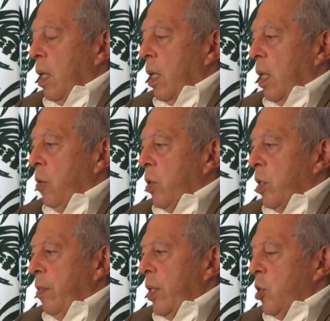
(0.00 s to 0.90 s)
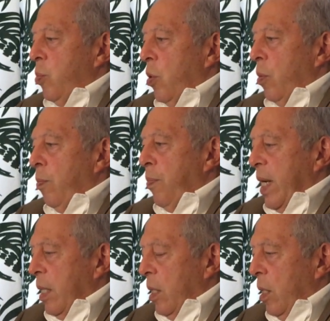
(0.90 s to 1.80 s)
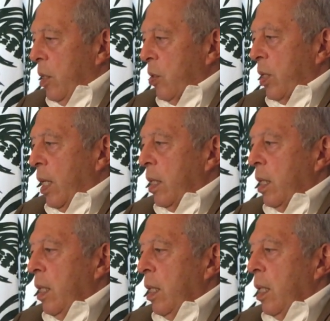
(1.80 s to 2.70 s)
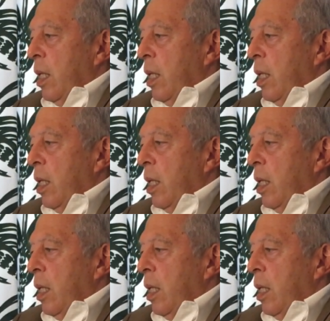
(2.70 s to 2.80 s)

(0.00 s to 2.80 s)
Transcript: It was a much more medical society,